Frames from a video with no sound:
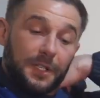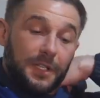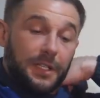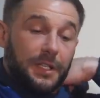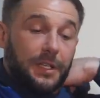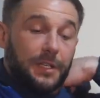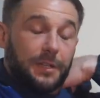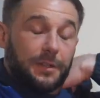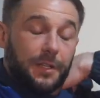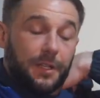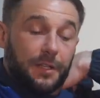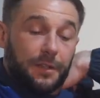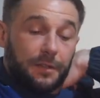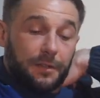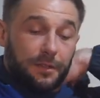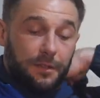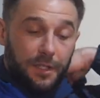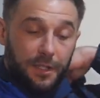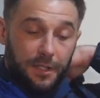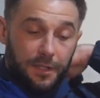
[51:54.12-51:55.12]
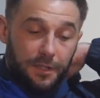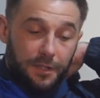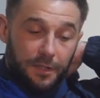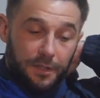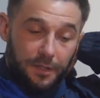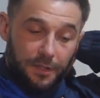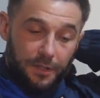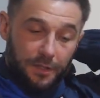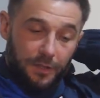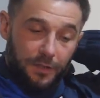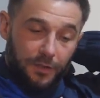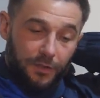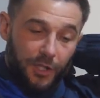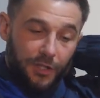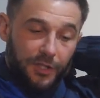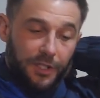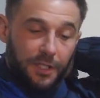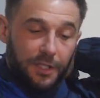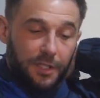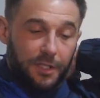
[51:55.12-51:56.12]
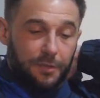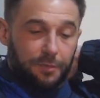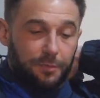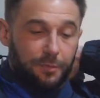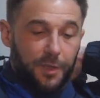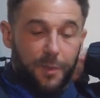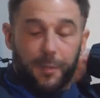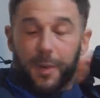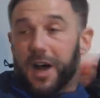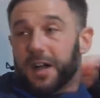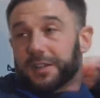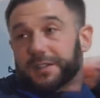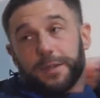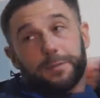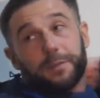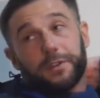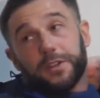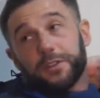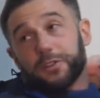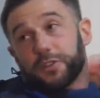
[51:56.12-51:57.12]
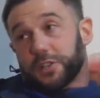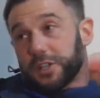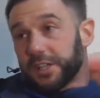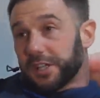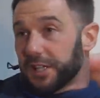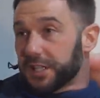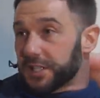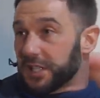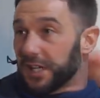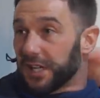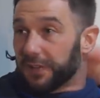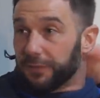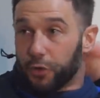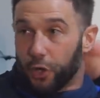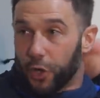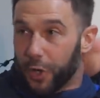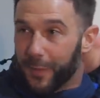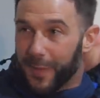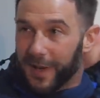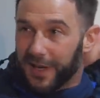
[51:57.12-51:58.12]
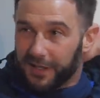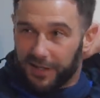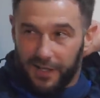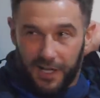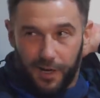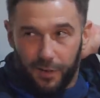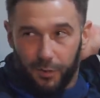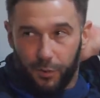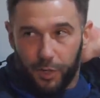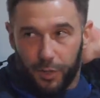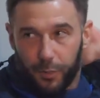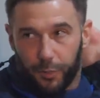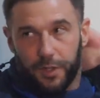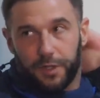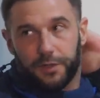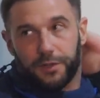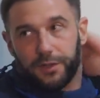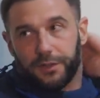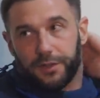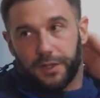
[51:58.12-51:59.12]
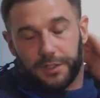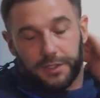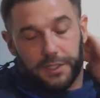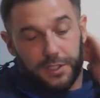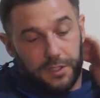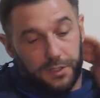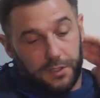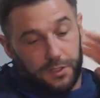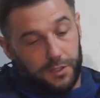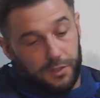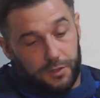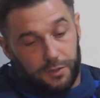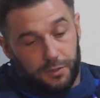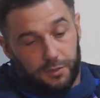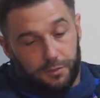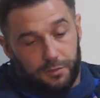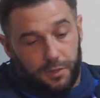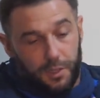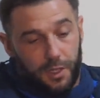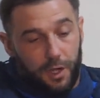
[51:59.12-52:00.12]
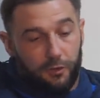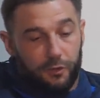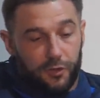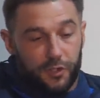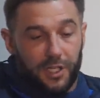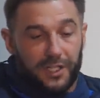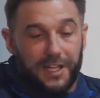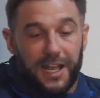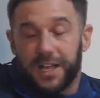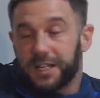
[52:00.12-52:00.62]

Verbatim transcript: Slaney, and, and, and done the, the part-time at Rangers, and listen, I never got to pick that I worked with under 13s. Obviously, I'd